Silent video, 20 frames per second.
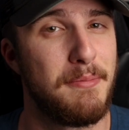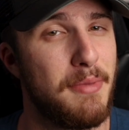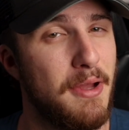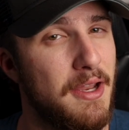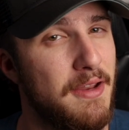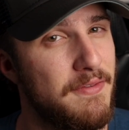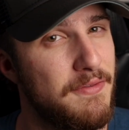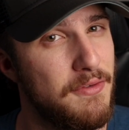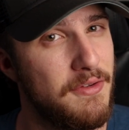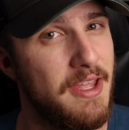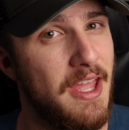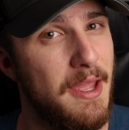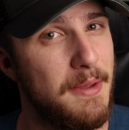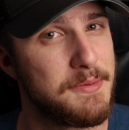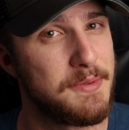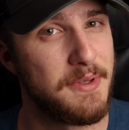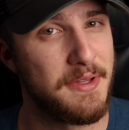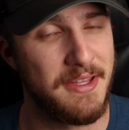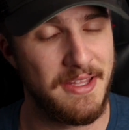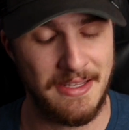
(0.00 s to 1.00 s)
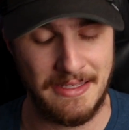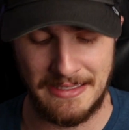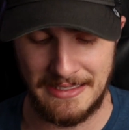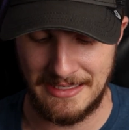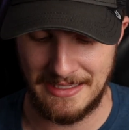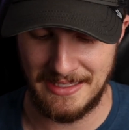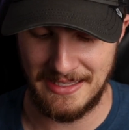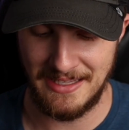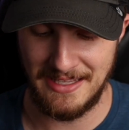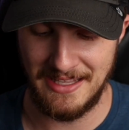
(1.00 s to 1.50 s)
played a few games with it,
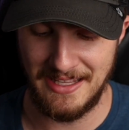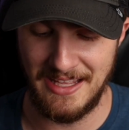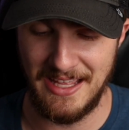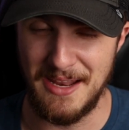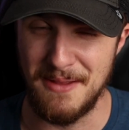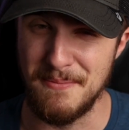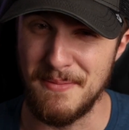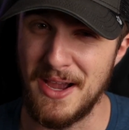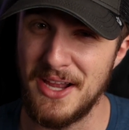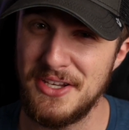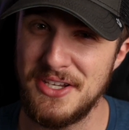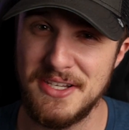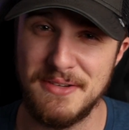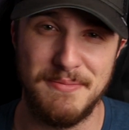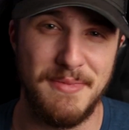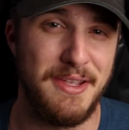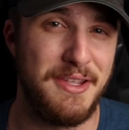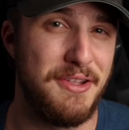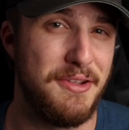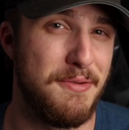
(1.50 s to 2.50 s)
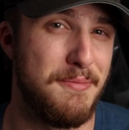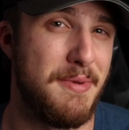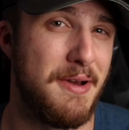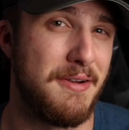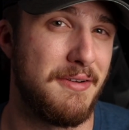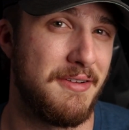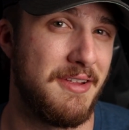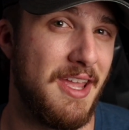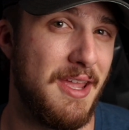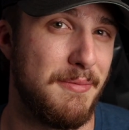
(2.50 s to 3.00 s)
and it might just make you a
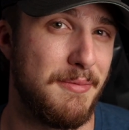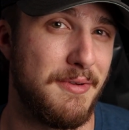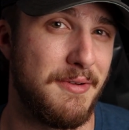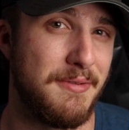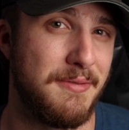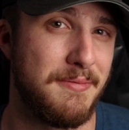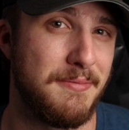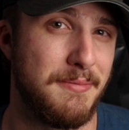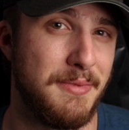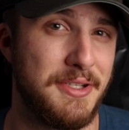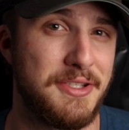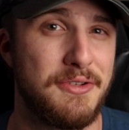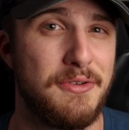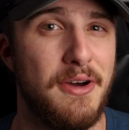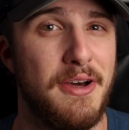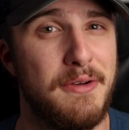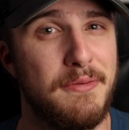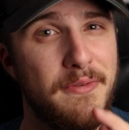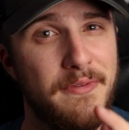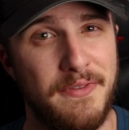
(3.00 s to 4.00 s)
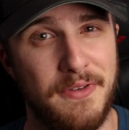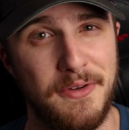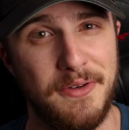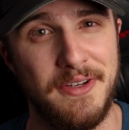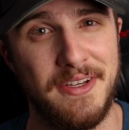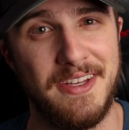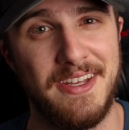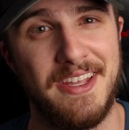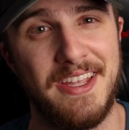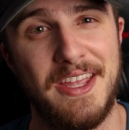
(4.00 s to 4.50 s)
better gamer. Let's go ahead and review
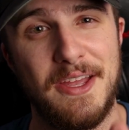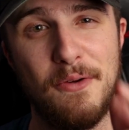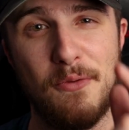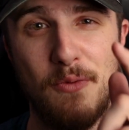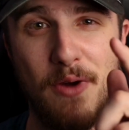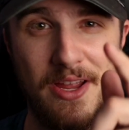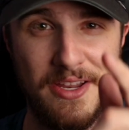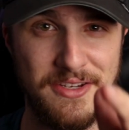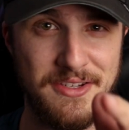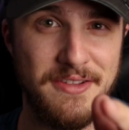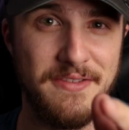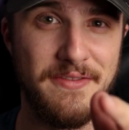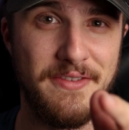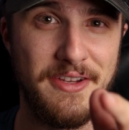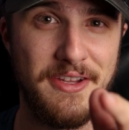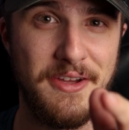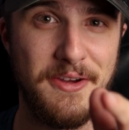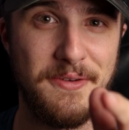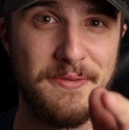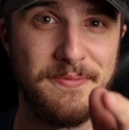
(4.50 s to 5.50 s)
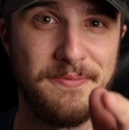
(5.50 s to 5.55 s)
it and get right into the video.